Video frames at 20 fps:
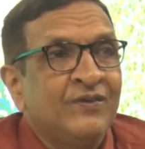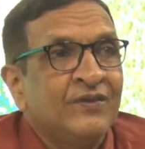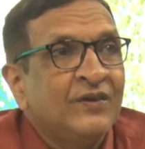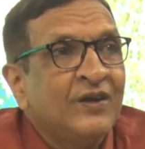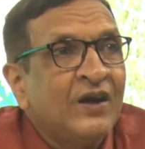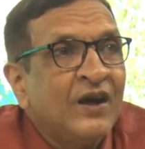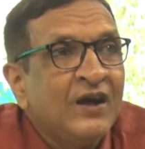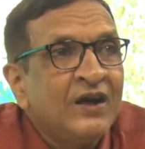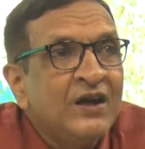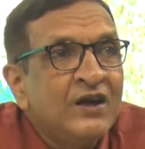
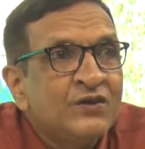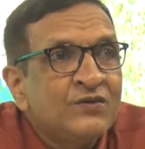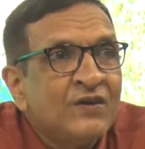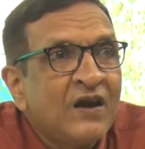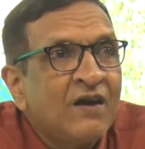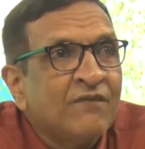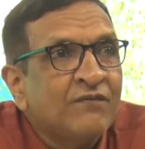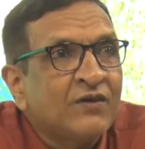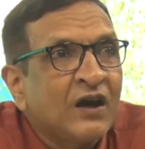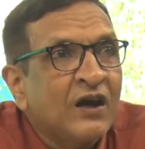Gain is we
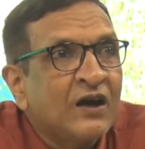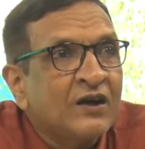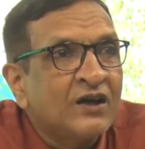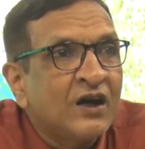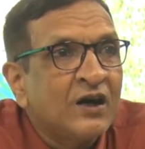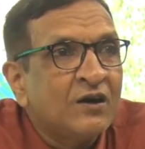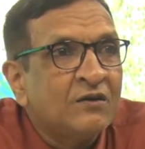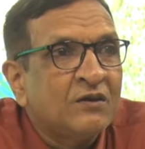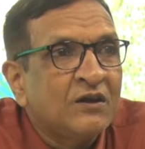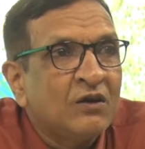have
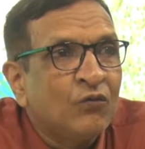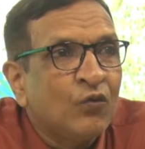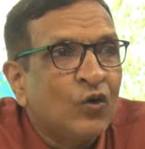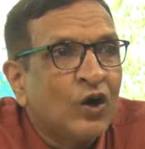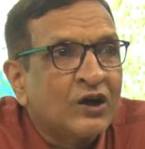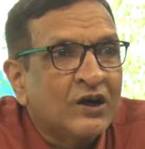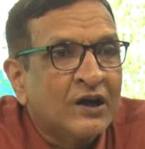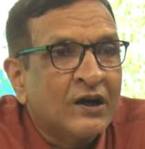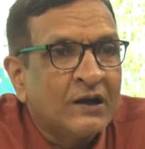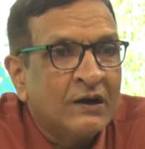collected the
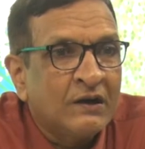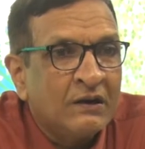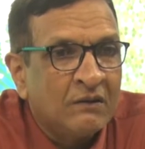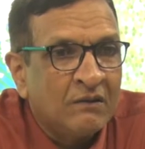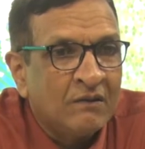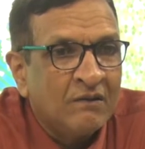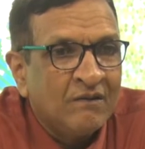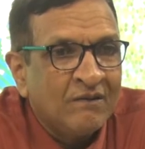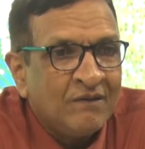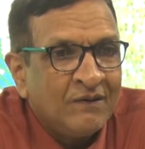water.
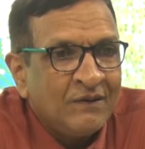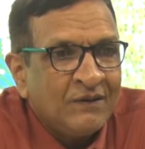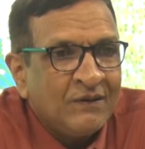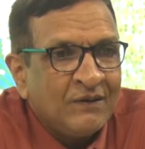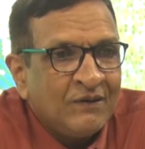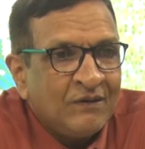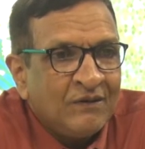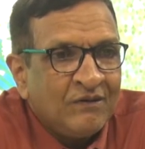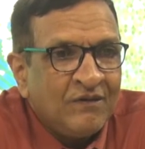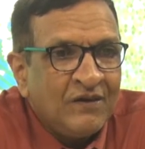
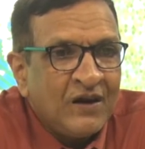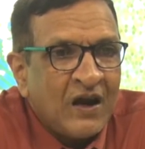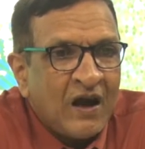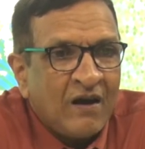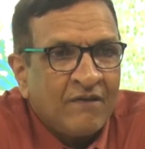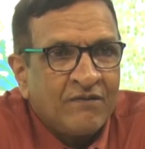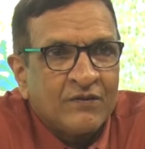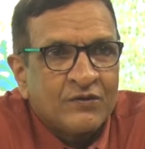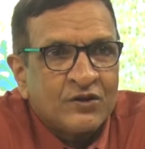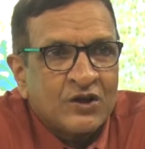We
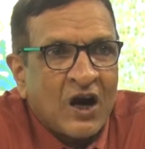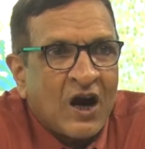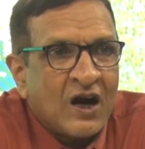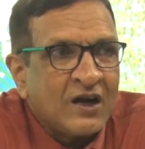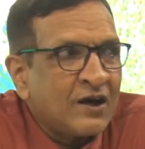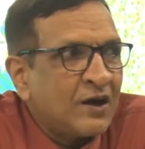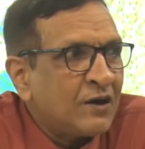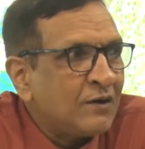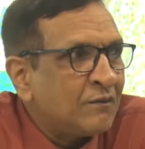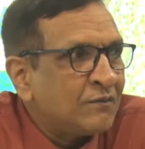have
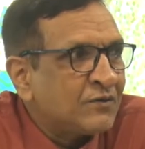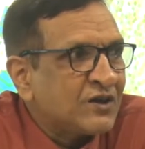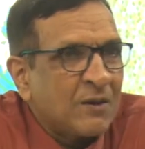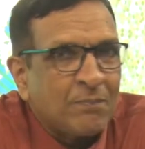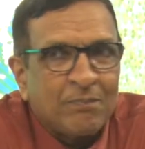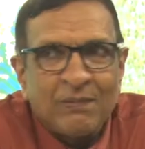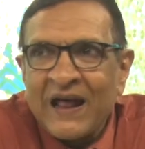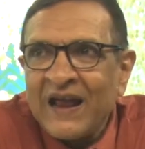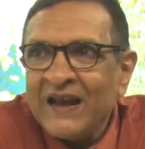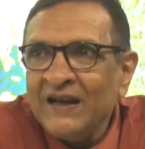started
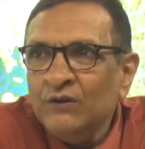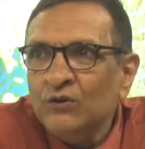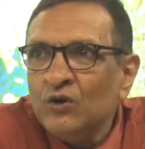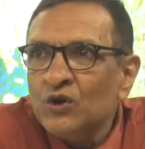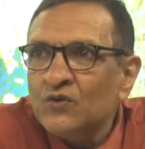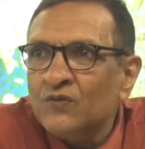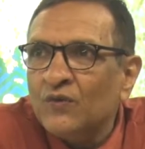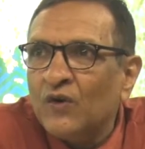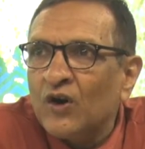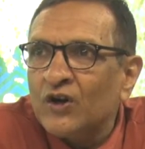supplying
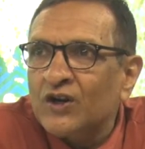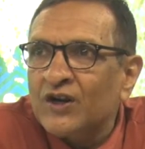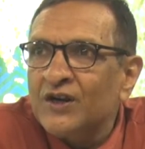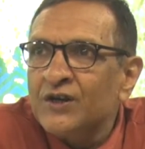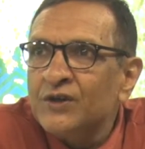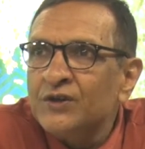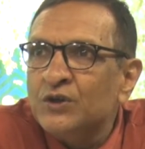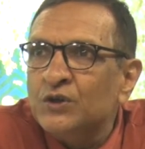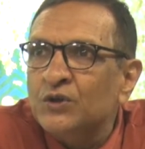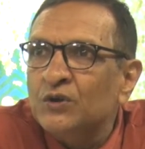those
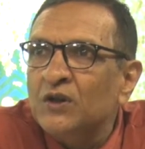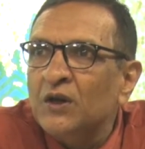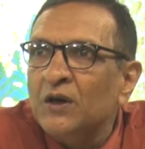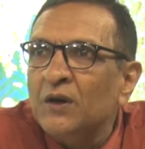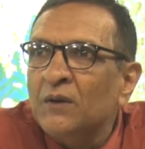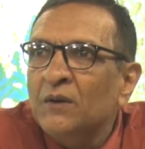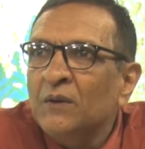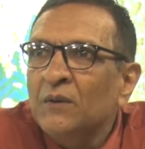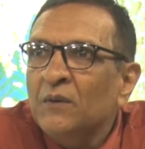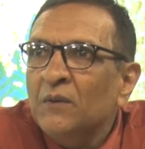waters to
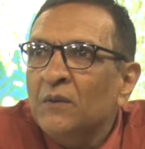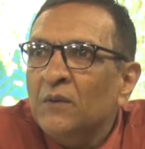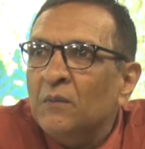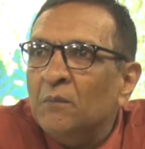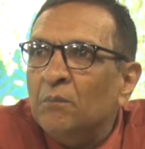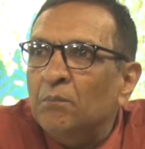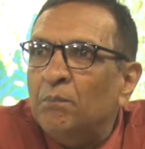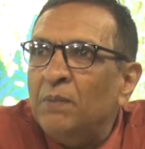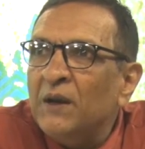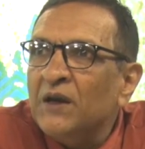the
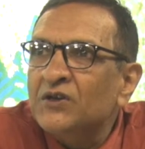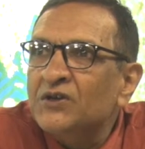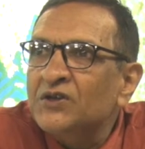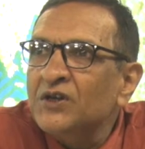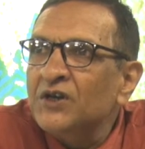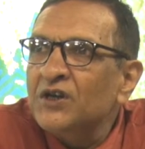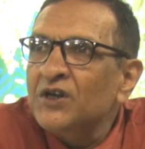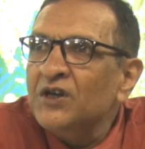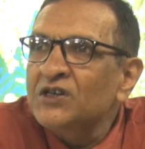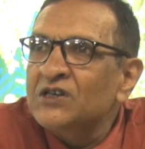big
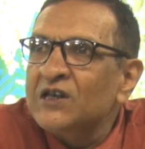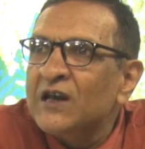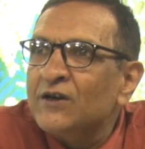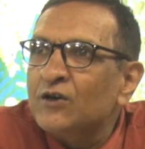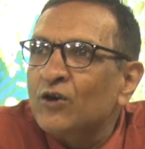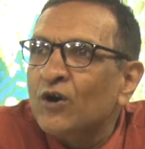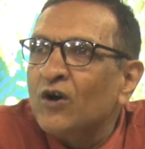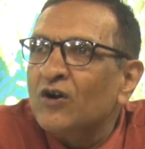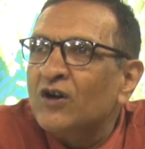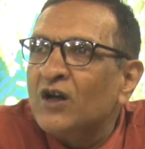cities
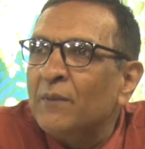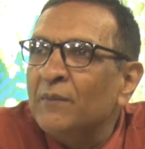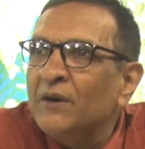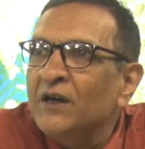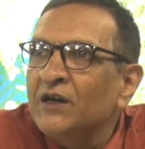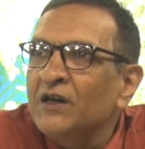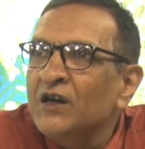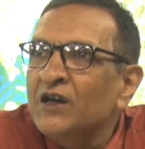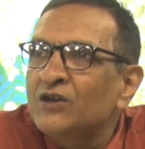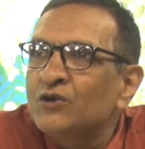later on
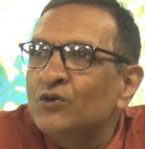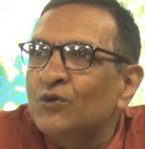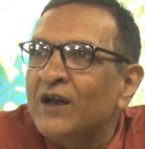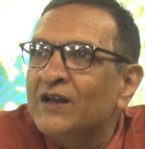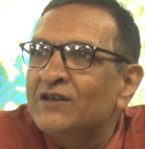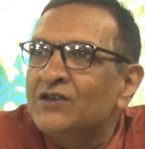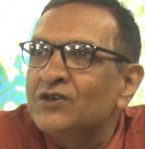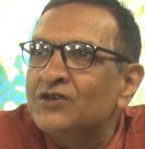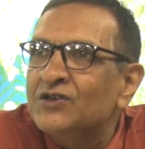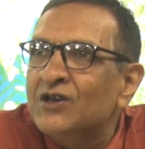coming into
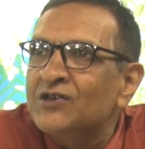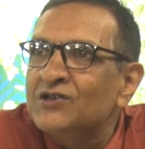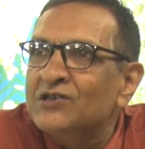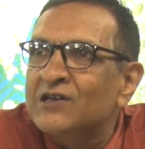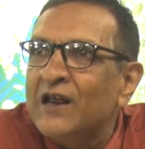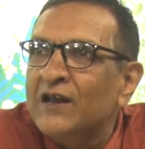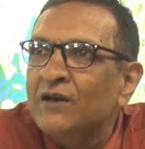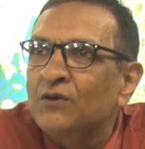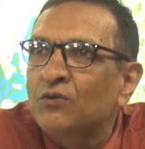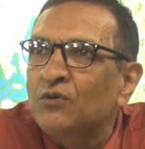existence
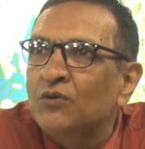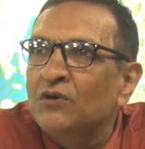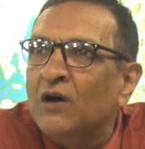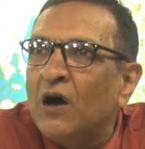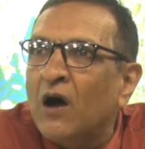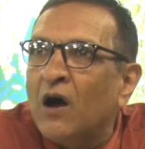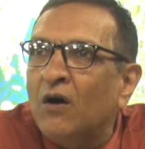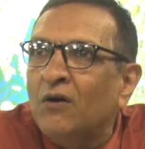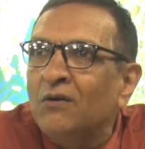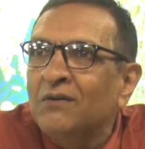like
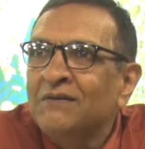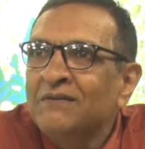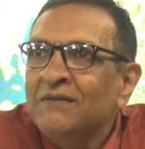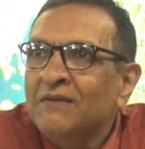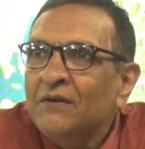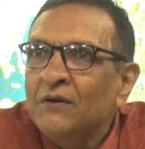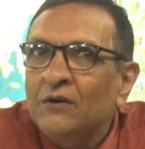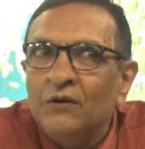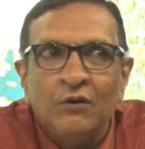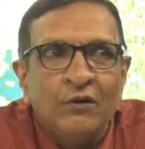Gurgaon,
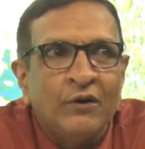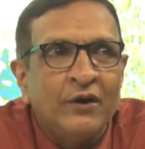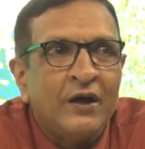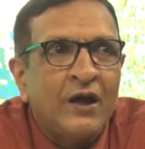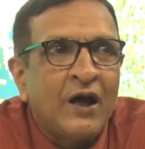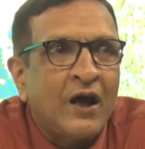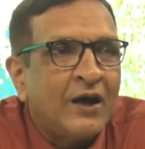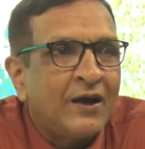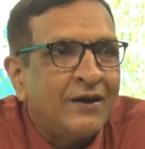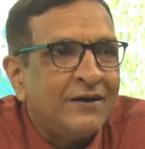
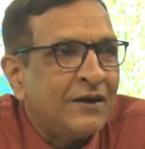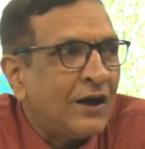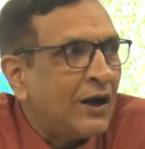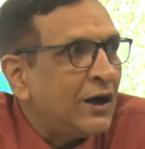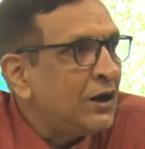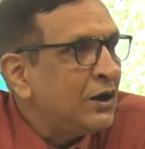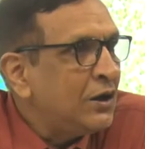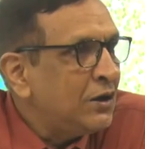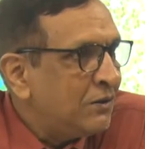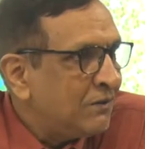Noida and
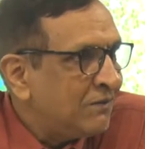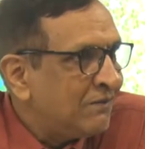Delhi.